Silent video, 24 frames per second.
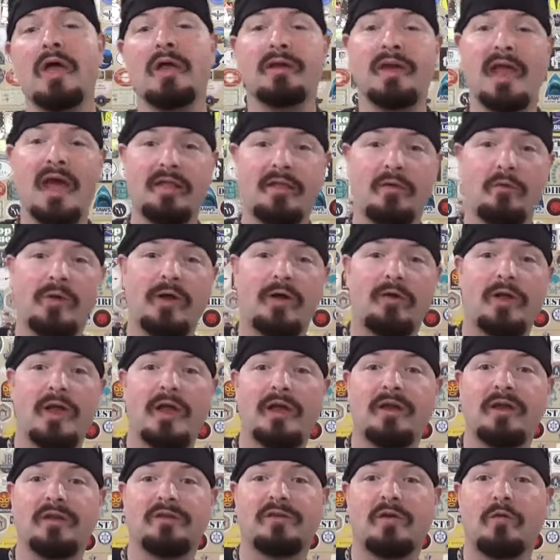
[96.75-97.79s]
Now that we are
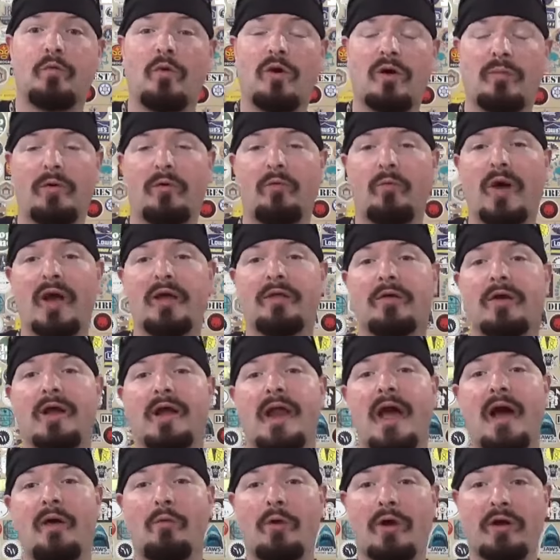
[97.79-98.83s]
getting into warmer weather
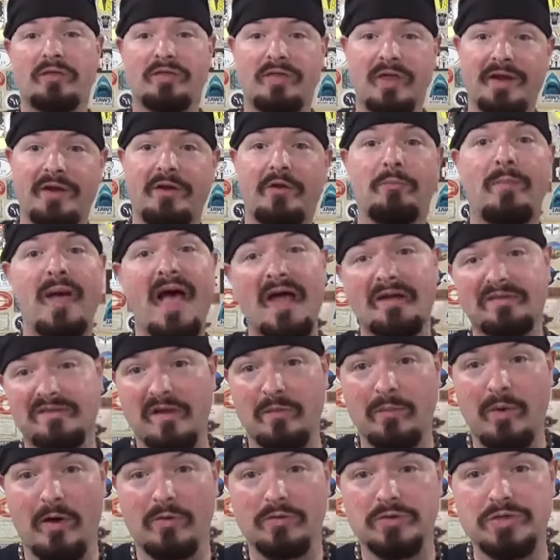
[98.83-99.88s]
and I wear thinner
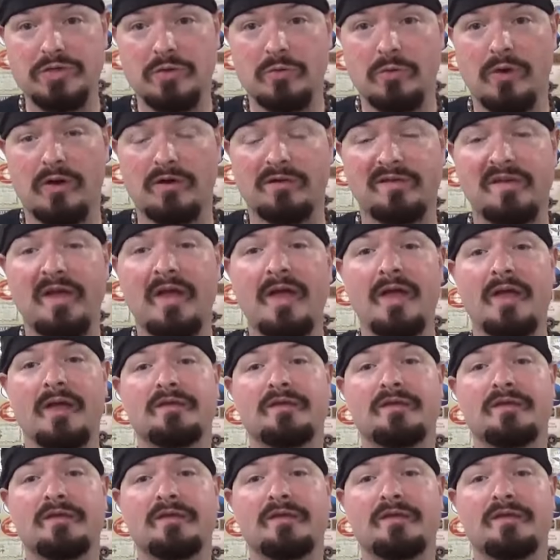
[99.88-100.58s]
basketball shorts,